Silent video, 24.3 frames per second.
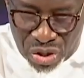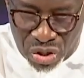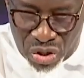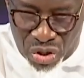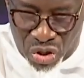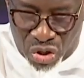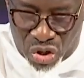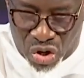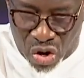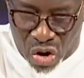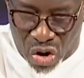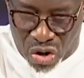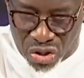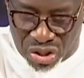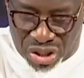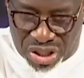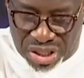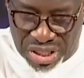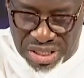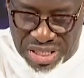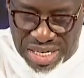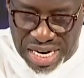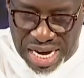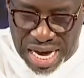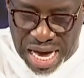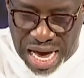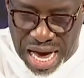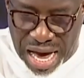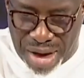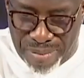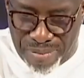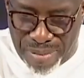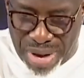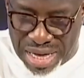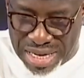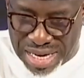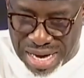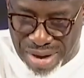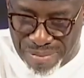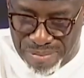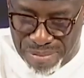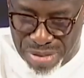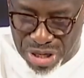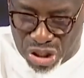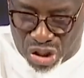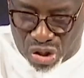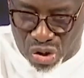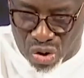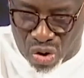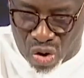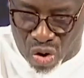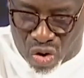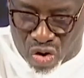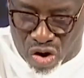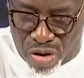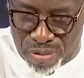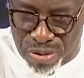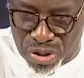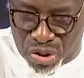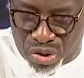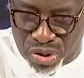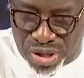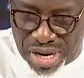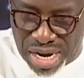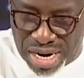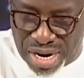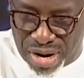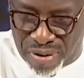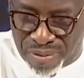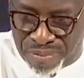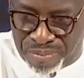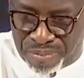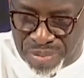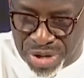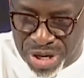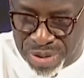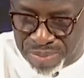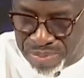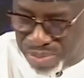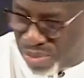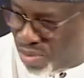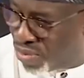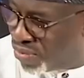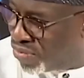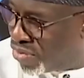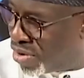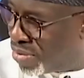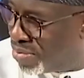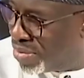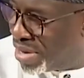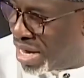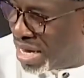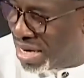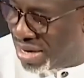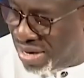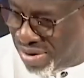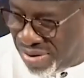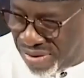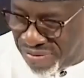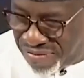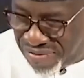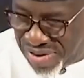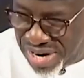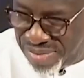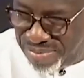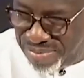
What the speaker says: does the amalgamation or coming together of people from their different